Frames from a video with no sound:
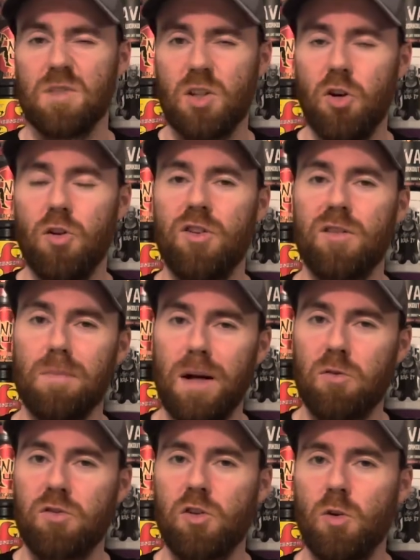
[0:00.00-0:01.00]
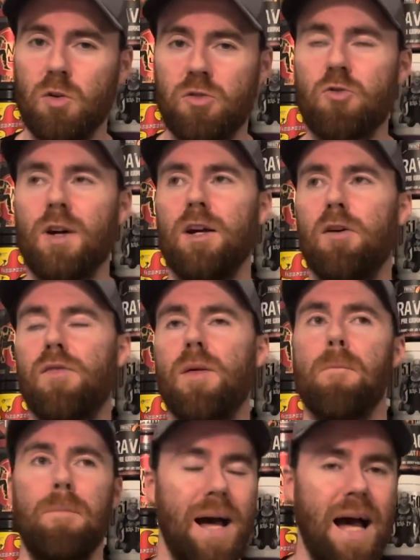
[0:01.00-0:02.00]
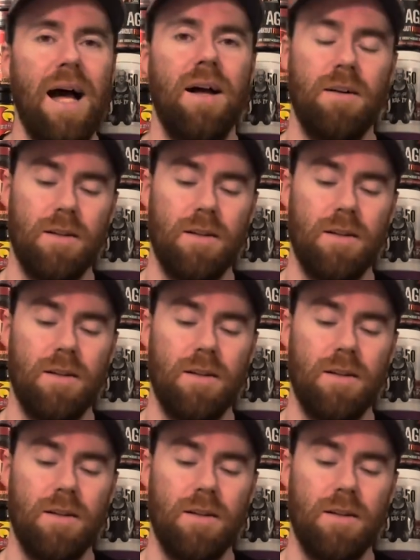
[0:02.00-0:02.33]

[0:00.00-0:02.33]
Good smell score straight off the bat.